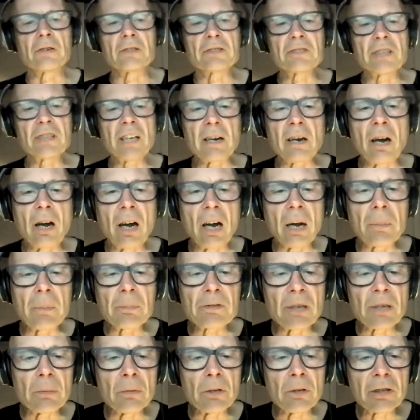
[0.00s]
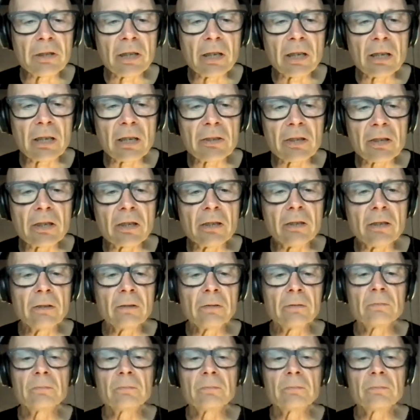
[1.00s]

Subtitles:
And is that hops I'm looking at there?